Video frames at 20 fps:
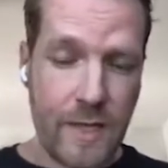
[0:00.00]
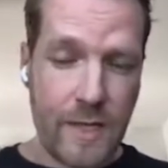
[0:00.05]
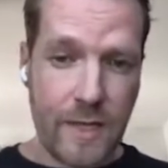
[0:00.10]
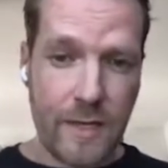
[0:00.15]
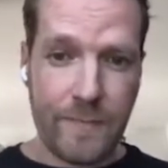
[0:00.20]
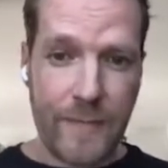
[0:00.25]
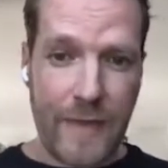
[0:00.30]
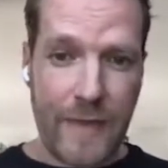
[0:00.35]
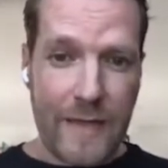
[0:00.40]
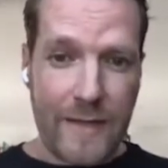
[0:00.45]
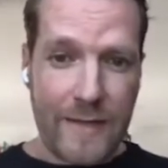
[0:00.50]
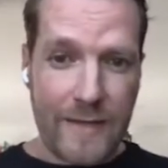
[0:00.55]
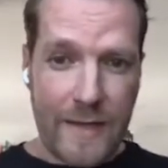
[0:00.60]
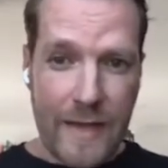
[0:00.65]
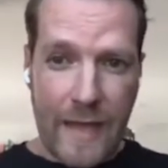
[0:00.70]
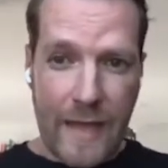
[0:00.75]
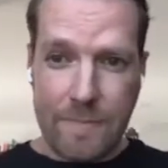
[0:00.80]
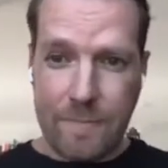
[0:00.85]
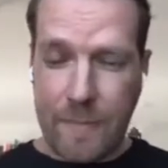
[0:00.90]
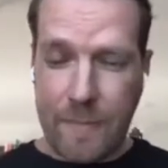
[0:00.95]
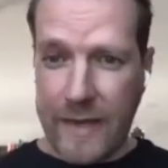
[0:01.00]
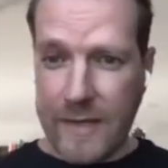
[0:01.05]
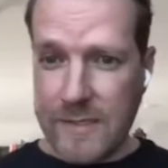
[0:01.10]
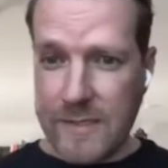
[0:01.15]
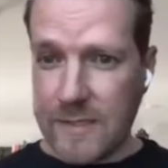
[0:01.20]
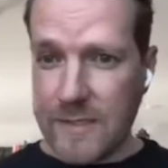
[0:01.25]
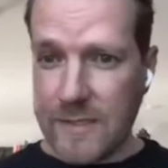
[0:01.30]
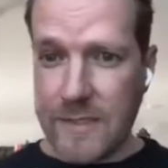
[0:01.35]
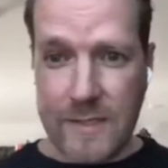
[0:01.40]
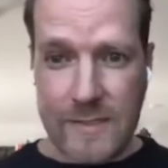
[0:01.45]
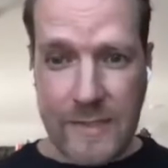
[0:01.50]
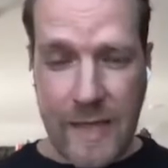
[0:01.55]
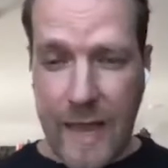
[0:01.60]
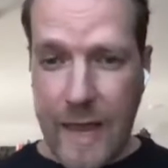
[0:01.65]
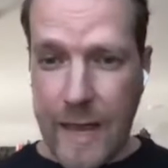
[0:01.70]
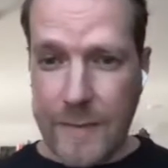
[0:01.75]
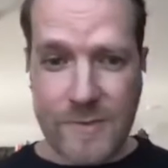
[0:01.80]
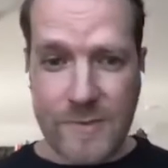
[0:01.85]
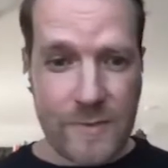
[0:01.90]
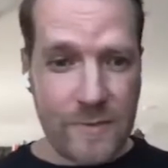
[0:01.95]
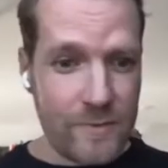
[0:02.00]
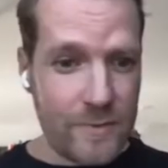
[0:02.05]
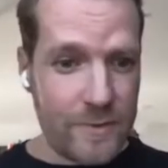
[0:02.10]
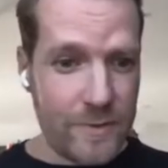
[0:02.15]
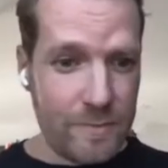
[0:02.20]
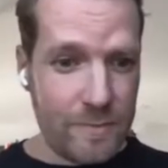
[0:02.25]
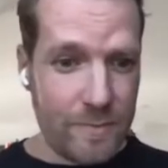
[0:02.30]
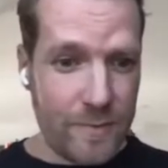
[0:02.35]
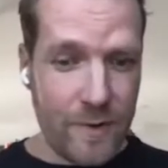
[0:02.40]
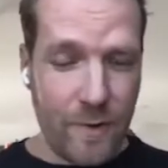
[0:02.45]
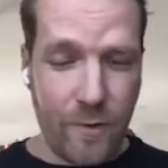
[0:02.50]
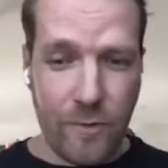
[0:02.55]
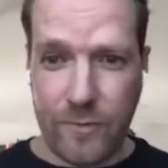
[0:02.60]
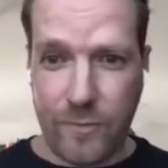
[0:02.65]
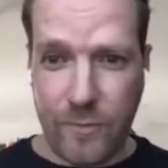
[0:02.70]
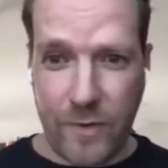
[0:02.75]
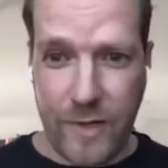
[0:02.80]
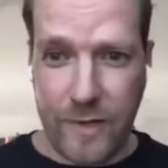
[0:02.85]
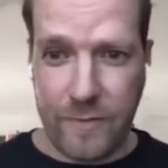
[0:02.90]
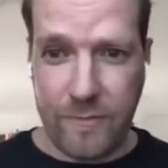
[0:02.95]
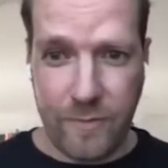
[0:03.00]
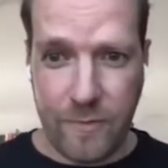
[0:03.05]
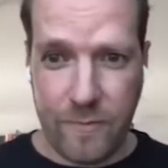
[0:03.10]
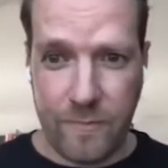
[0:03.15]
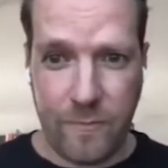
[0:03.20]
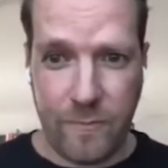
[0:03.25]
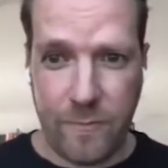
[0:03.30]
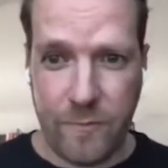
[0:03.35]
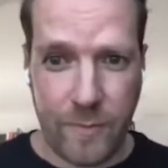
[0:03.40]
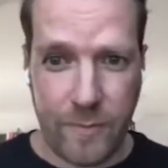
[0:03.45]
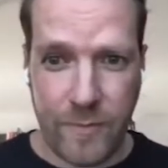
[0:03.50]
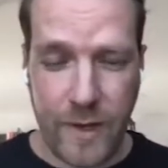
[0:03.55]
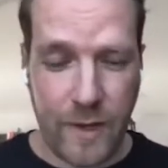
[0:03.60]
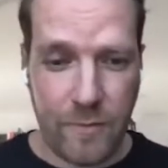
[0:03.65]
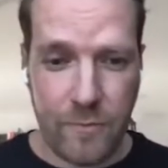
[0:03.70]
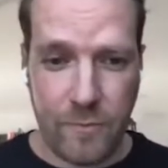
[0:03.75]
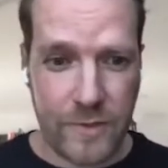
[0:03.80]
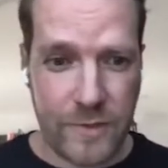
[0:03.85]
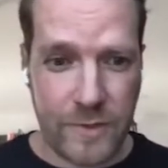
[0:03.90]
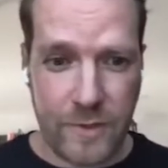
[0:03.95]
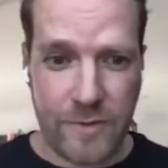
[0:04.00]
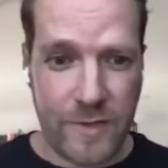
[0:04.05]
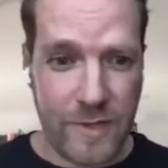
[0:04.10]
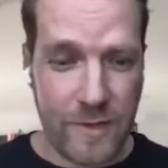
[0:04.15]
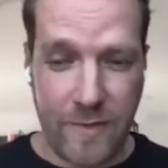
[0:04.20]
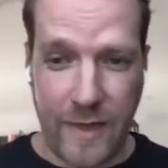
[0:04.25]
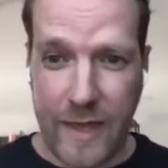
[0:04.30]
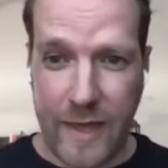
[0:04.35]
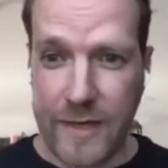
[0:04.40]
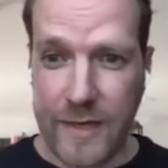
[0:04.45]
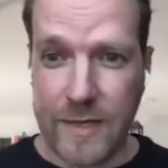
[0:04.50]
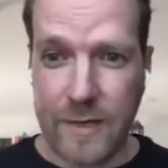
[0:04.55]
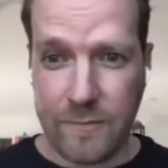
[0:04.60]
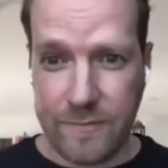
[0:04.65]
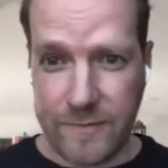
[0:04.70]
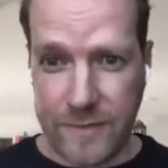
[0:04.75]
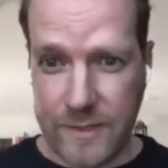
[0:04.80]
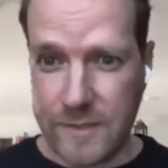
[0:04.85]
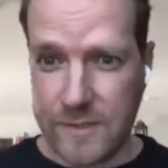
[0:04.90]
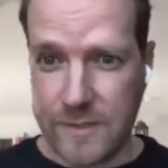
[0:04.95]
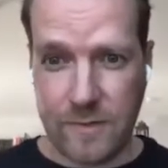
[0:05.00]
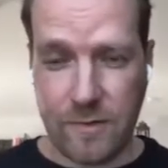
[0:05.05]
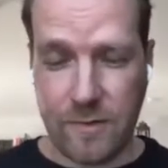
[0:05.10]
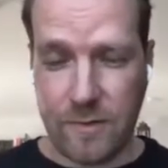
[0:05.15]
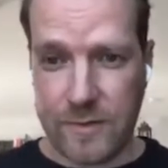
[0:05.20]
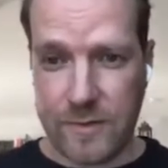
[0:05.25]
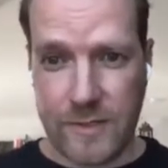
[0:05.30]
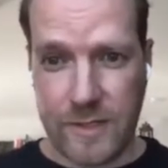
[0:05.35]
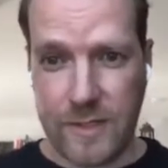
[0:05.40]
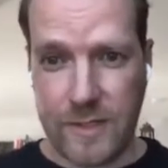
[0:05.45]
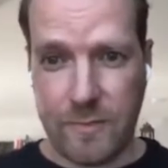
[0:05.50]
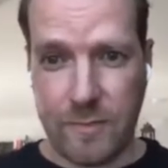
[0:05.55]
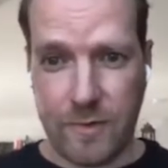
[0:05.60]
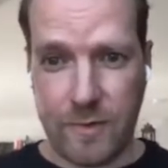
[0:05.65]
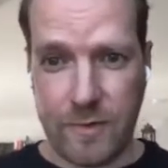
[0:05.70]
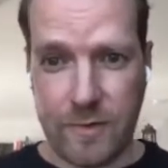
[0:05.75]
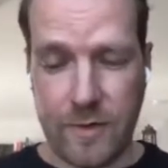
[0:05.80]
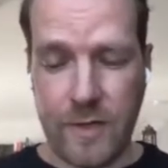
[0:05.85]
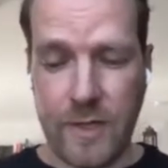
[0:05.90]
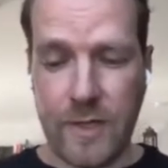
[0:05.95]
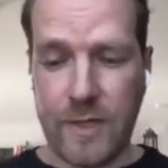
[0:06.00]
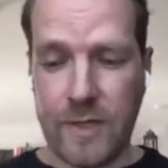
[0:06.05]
And that basically is absolutely blown away from now. We don't have any of these talks anymore.